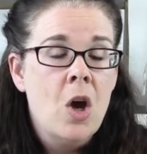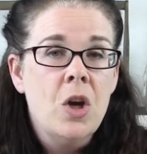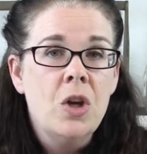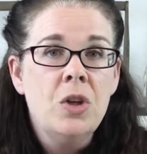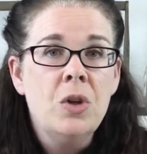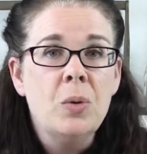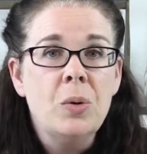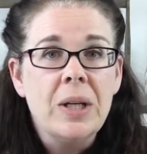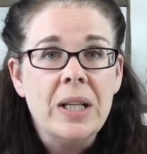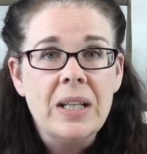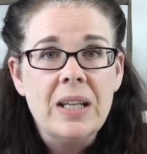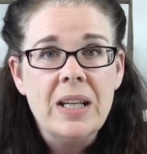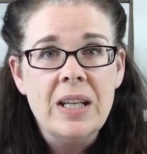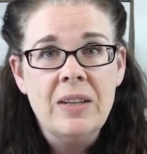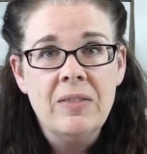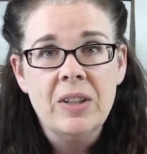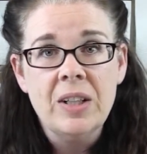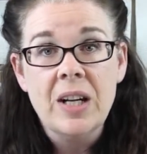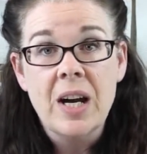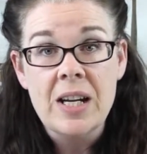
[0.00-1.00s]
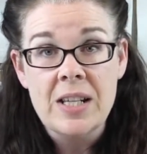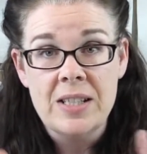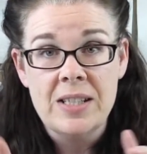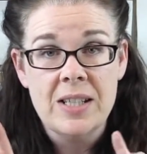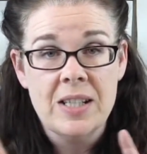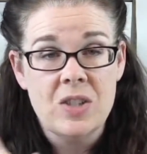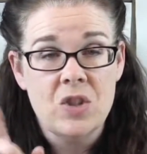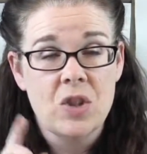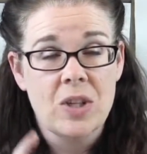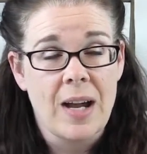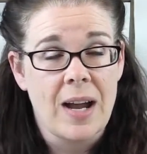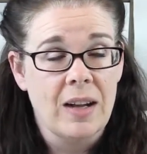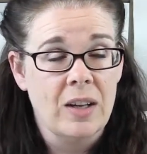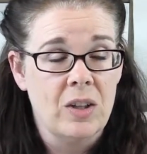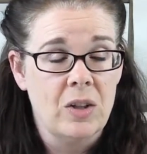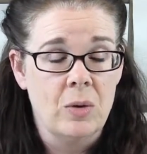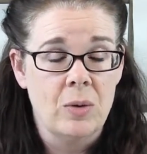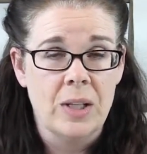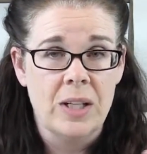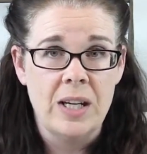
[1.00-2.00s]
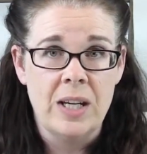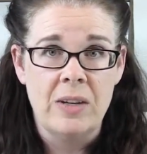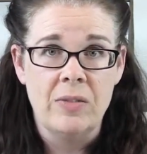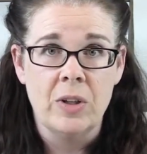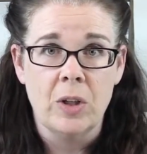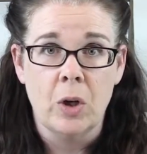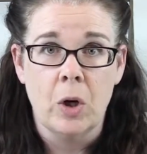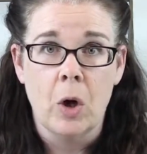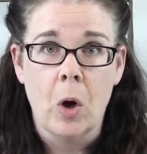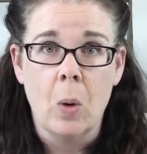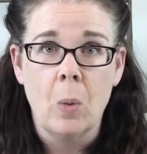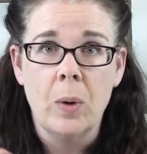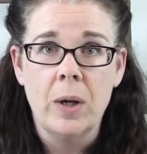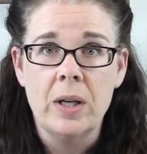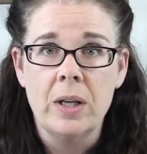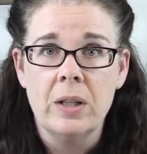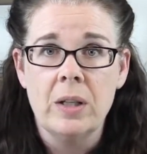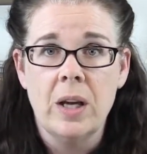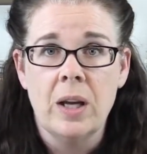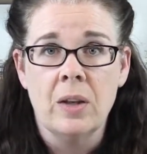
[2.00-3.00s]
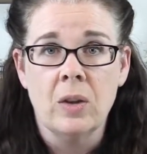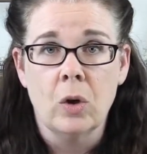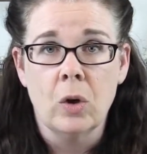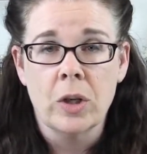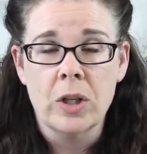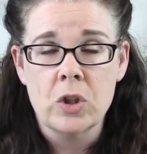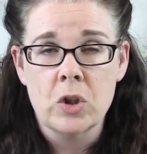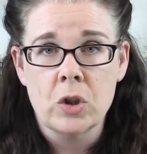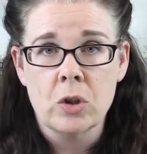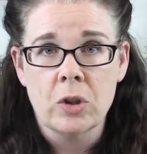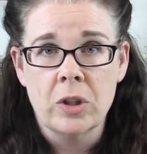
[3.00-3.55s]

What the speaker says: You can even, I did check, you could even go in and look at your